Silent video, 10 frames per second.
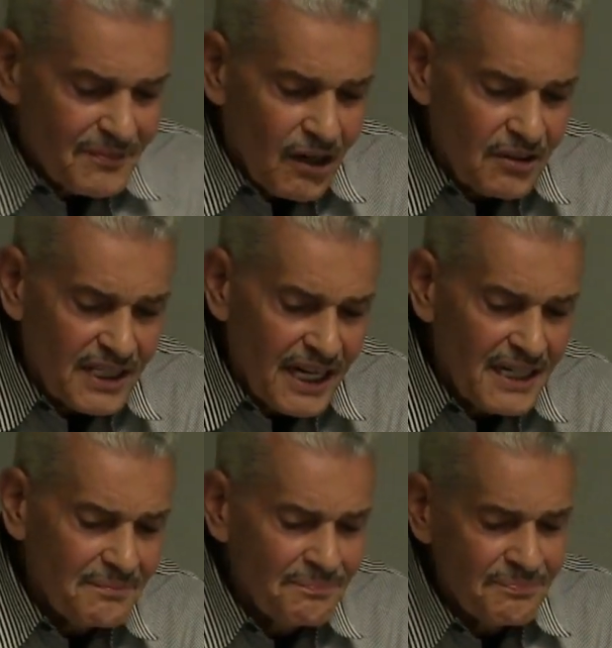
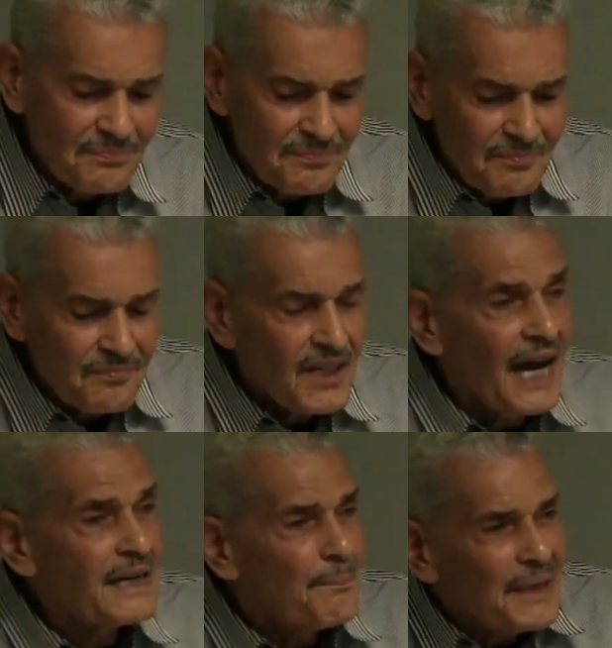Okay?
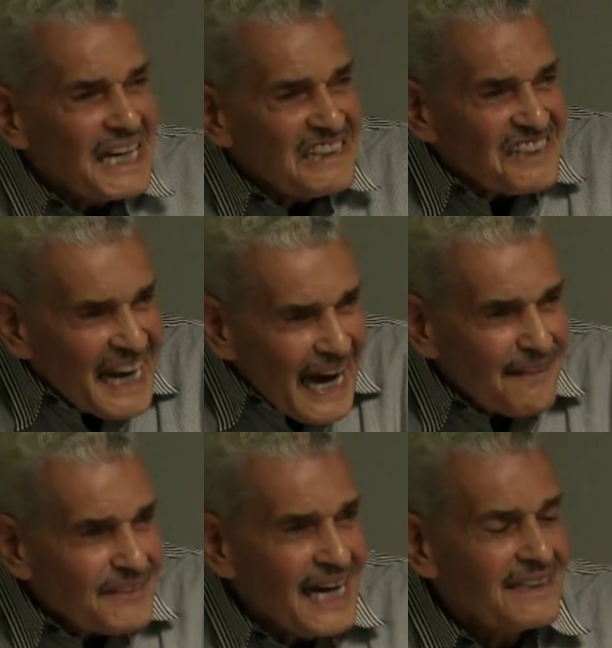And the bees, they
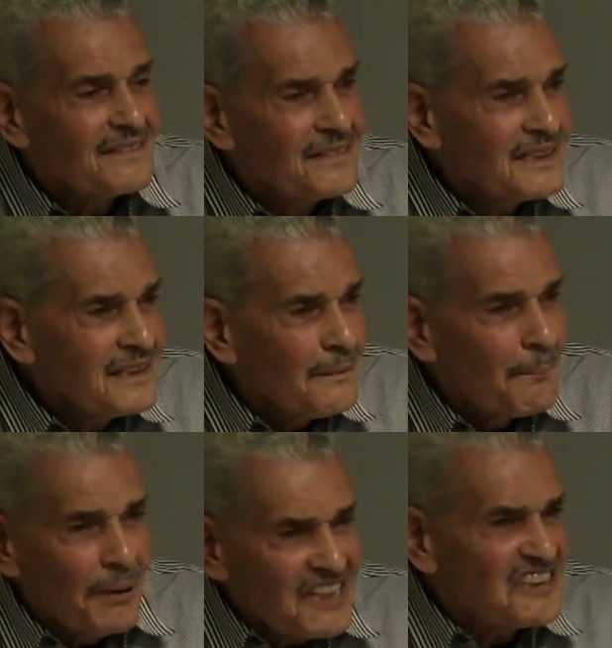have that
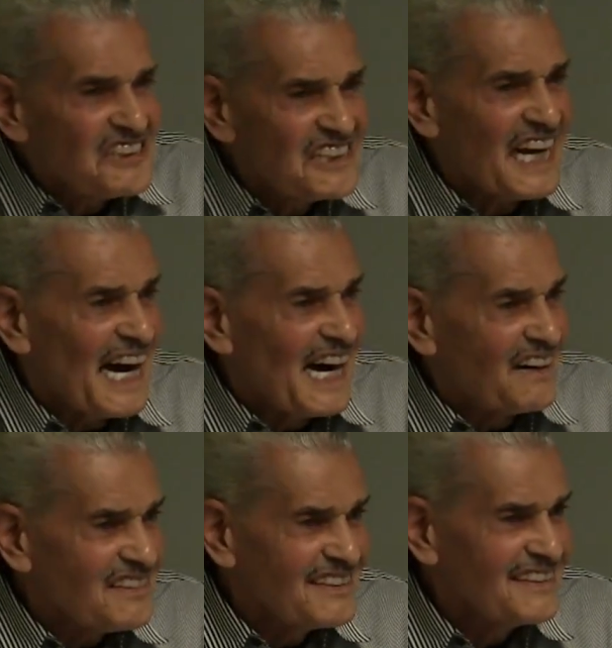buzzing sound,